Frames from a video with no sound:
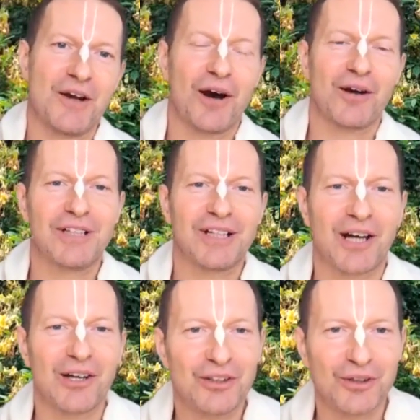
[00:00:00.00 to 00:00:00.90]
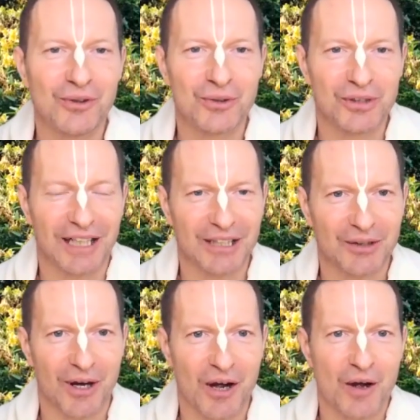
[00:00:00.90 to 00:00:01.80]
of the Akanda Guru Tattva